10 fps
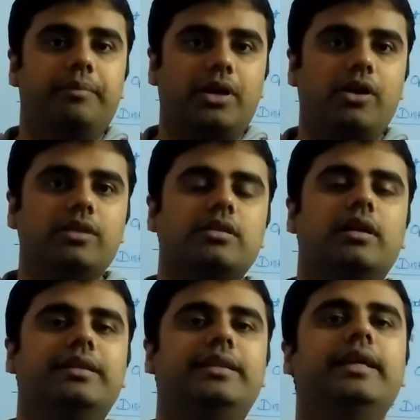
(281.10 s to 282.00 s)
because
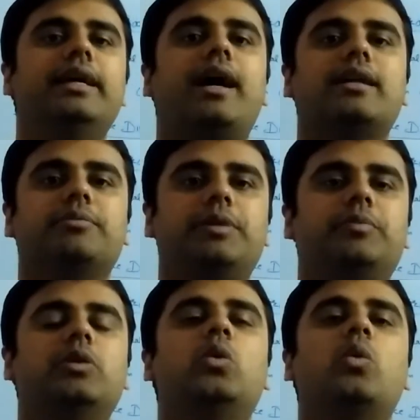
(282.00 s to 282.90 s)
they are the
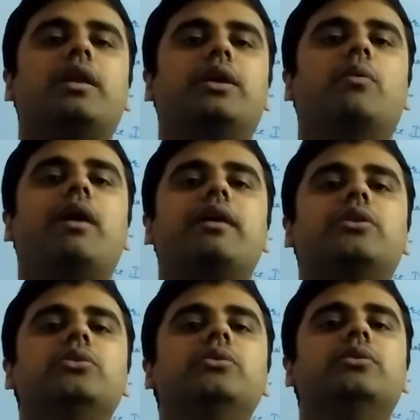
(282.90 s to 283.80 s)
people who are
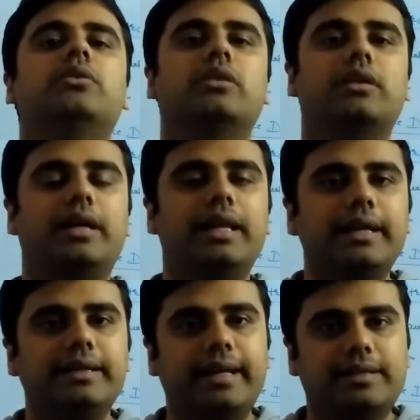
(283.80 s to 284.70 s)
required to
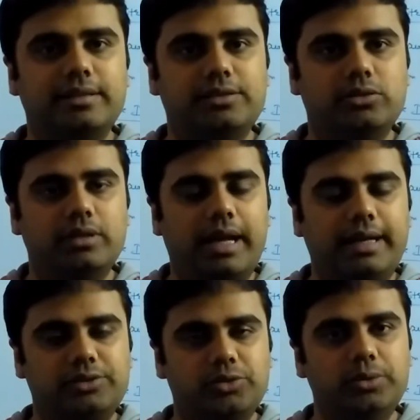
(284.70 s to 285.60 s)
collect taxes
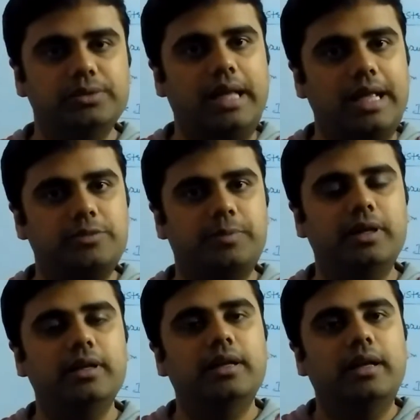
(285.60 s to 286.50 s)
at source as
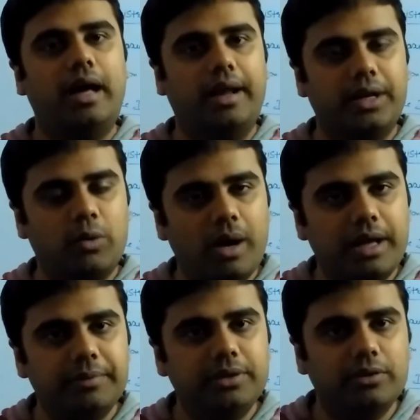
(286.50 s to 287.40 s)
per
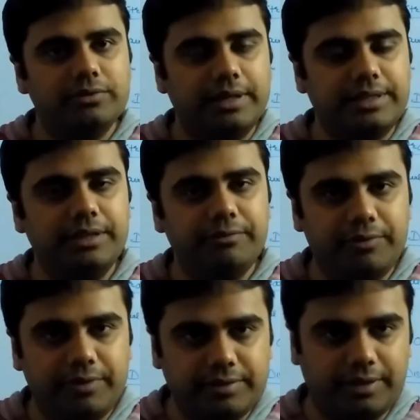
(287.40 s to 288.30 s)
requirement of section
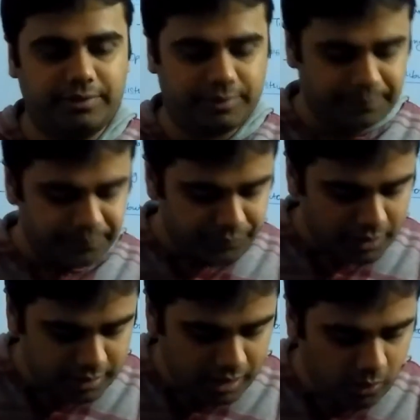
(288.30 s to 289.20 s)
56.
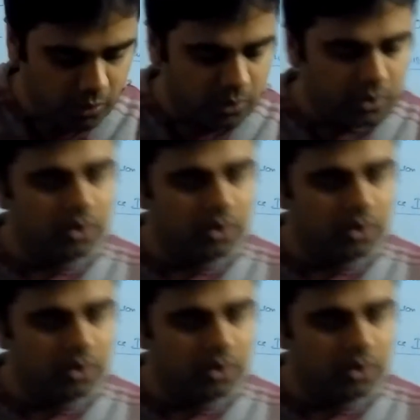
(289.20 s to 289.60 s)
Now